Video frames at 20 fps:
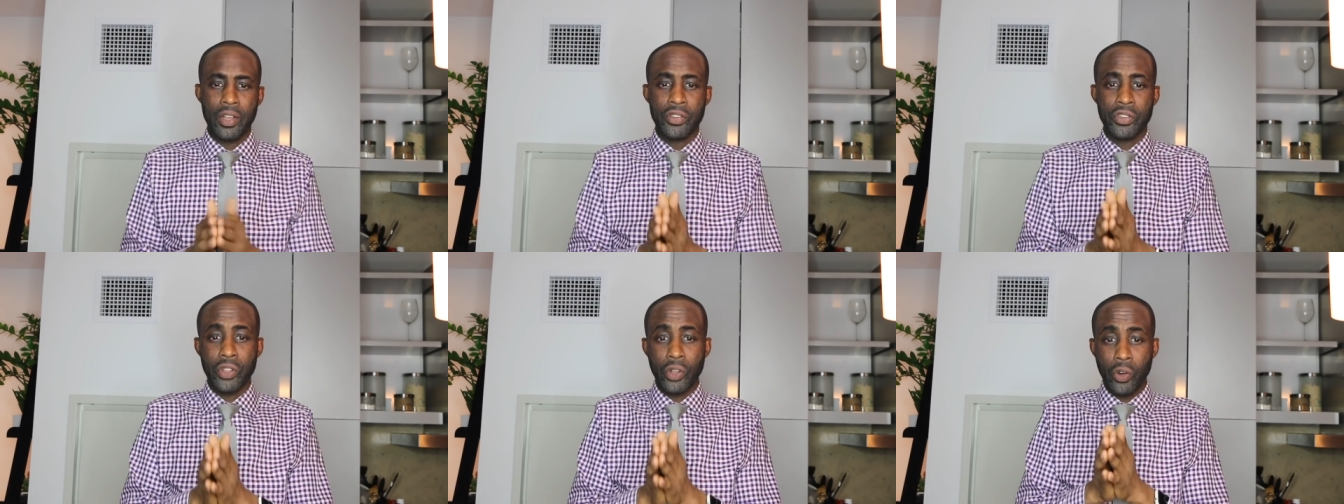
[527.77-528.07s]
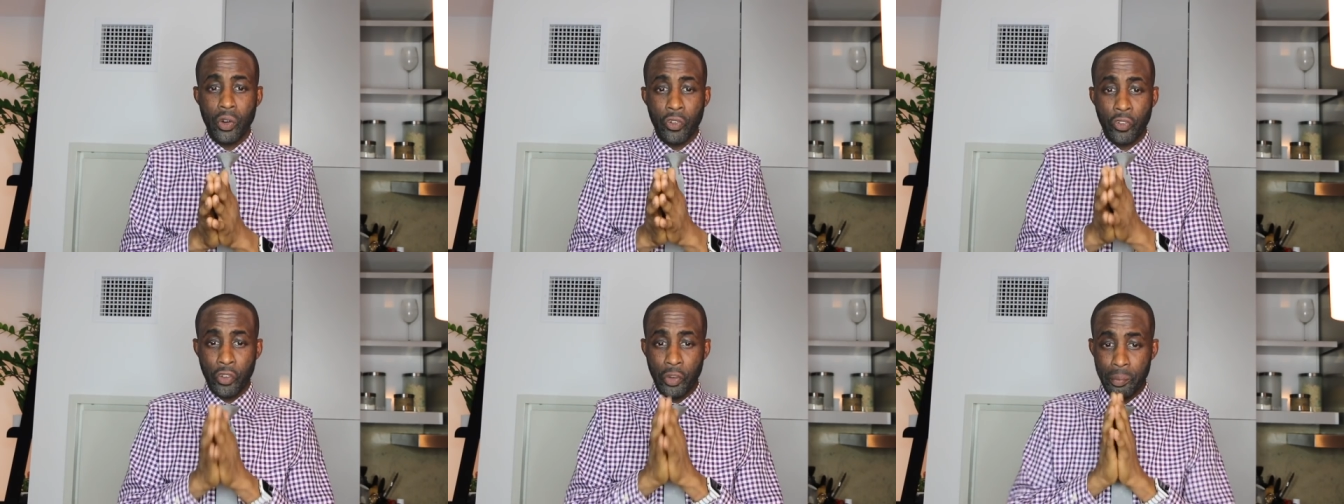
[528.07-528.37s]

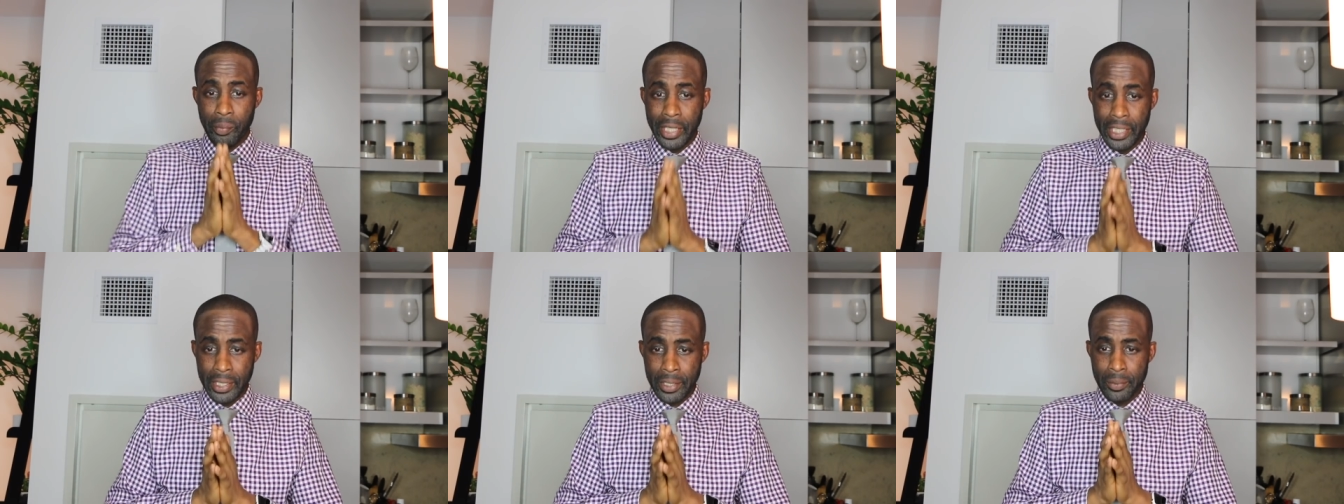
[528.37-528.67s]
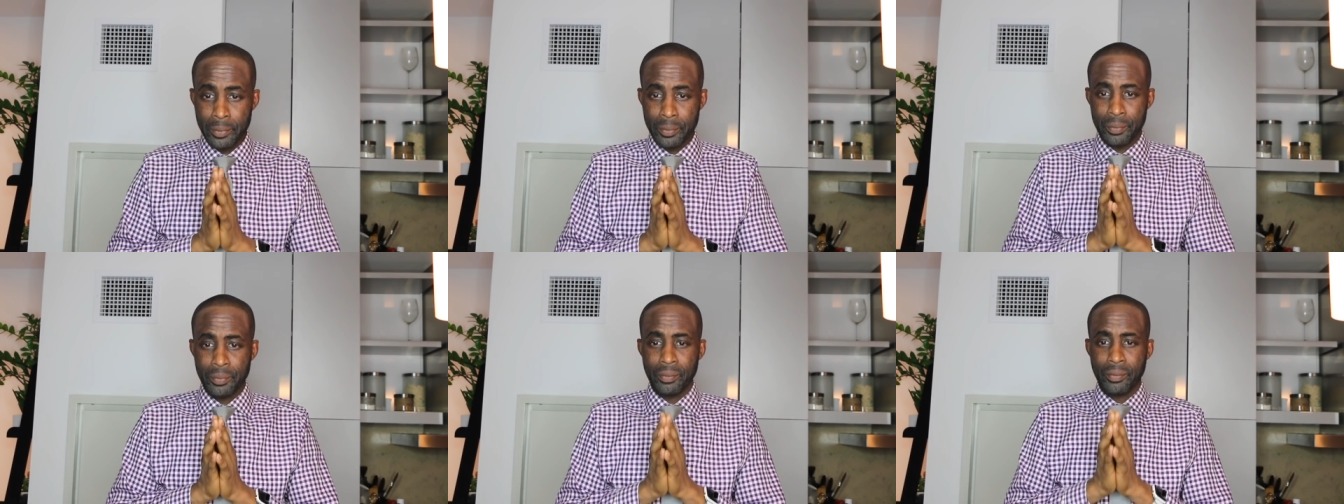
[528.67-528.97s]
So for
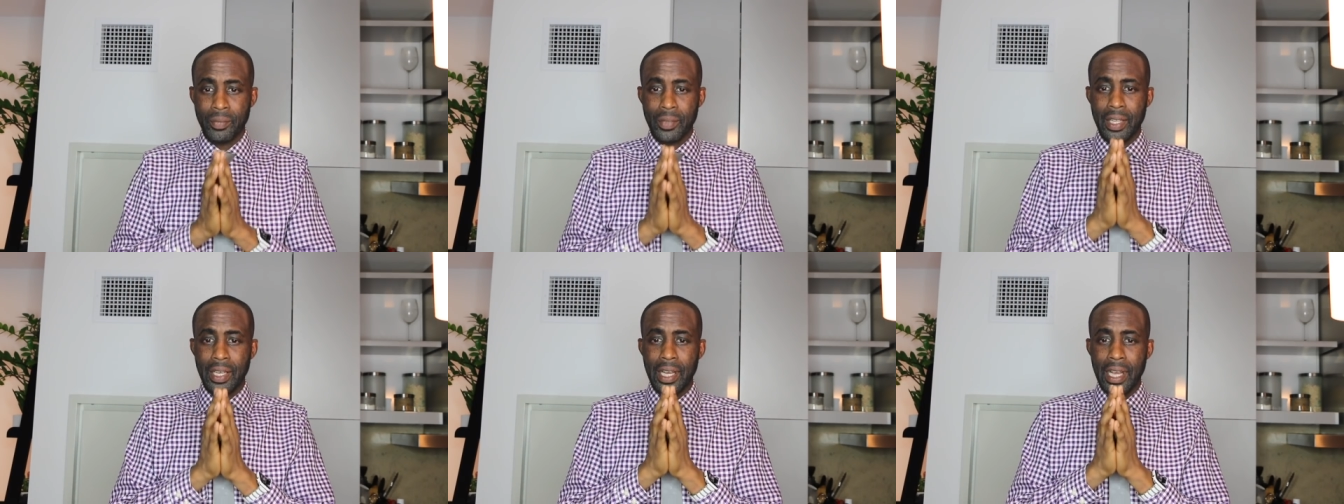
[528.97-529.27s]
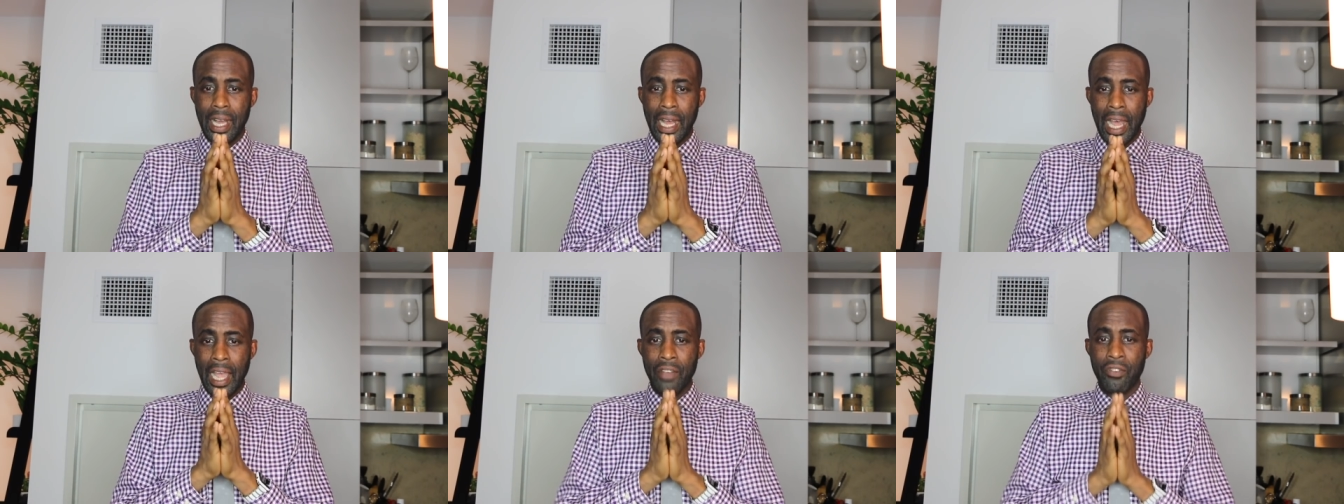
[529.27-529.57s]
me,
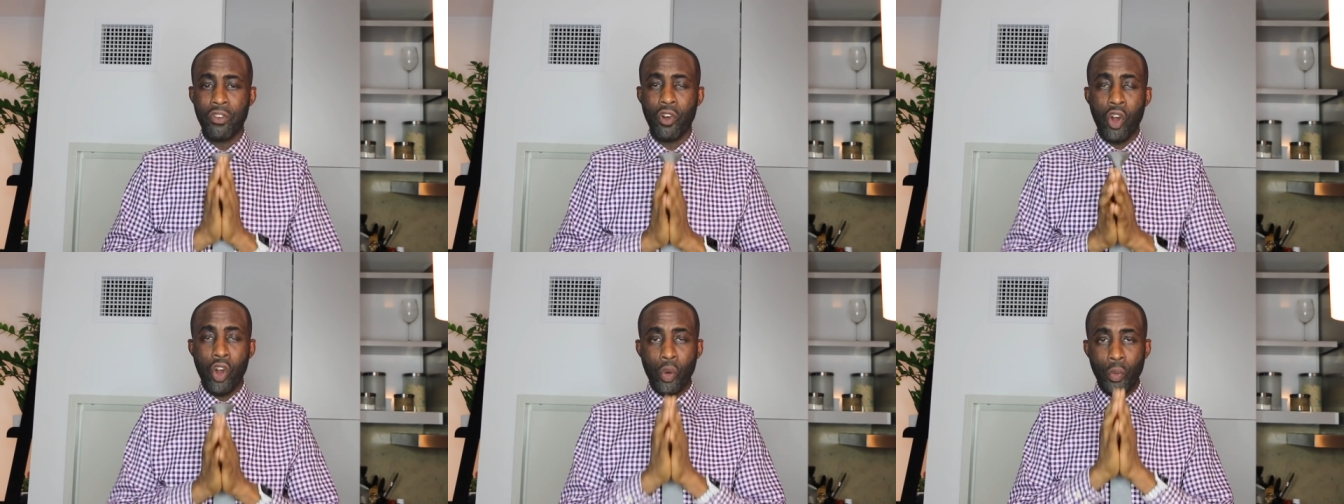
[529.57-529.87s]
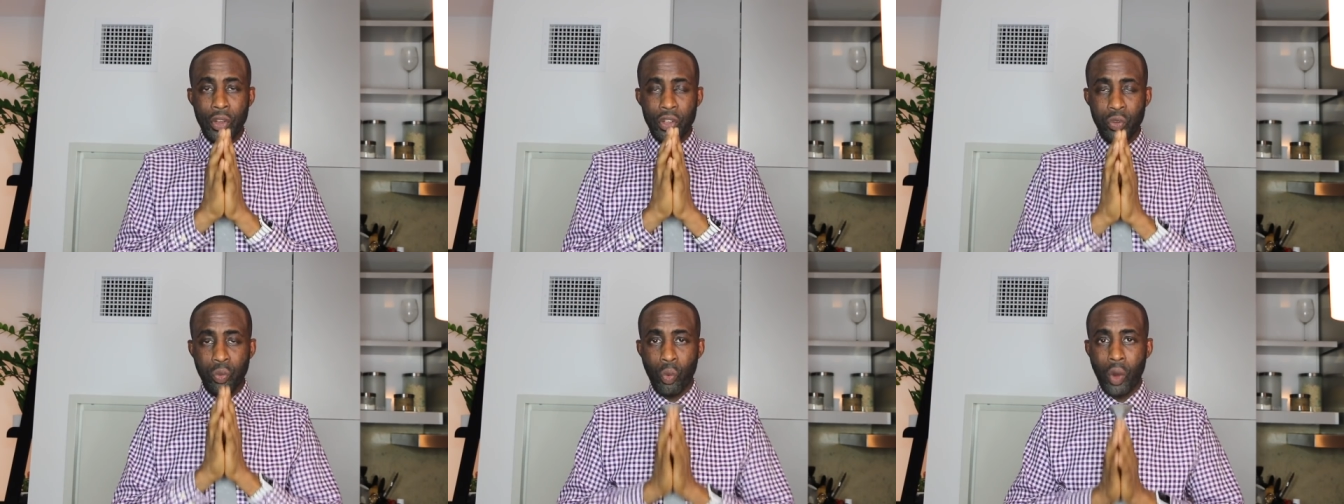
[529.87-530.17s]
I've always